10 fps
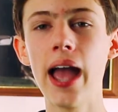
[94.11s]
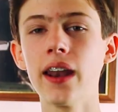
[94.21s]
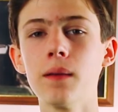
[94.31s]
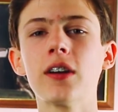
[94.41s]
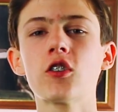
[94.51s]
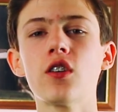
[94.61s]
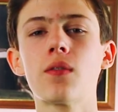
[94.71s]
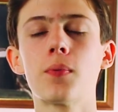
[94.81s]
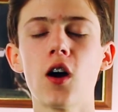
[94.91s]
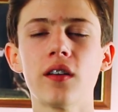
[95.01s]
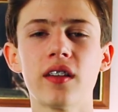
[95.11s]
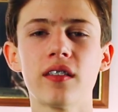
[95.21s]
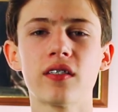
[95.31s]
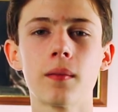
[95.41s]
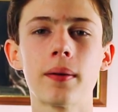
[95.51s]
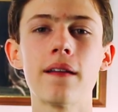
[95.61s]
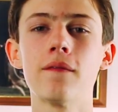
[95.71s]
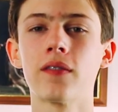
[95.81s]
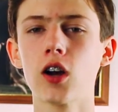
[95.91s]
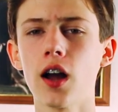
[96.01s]
And I mentioned the processor, but I
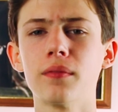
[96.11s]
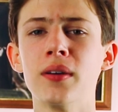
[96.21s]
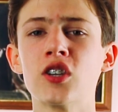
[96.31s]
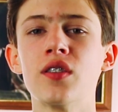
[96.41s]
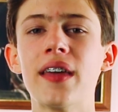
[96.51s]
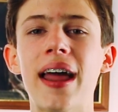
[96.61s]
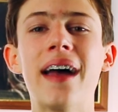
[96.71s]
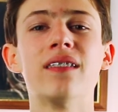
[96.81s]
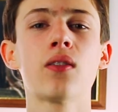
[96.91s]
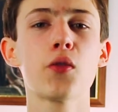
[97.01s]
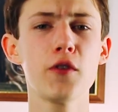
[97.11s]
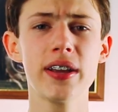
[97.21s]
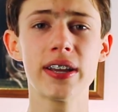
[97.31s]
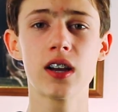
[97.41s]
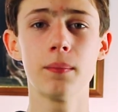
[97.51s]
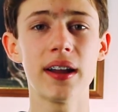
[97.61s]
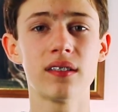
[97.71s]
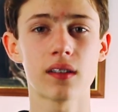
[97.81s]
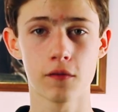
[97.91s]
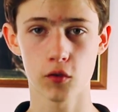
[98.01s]
forgot to mention that it has 3
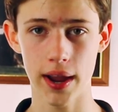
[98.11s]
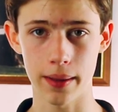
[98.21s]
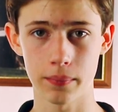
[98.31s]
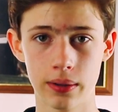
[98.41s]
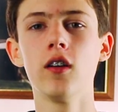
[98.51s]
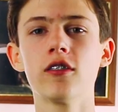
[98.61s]
gigabytes of RAM.